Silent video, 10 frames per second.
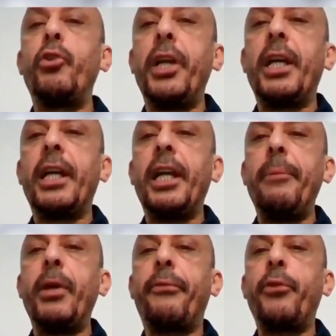during
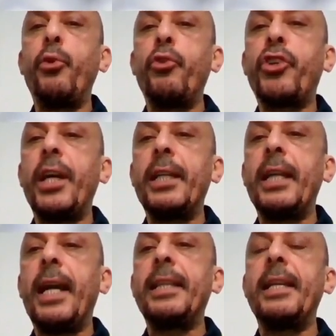
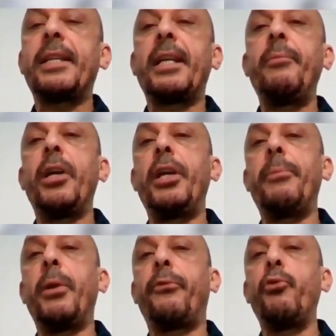reperfusion and
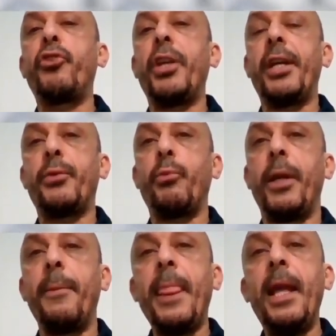ischemia reperfusion
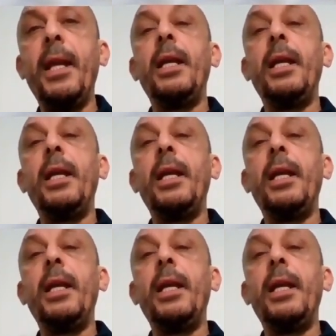as well.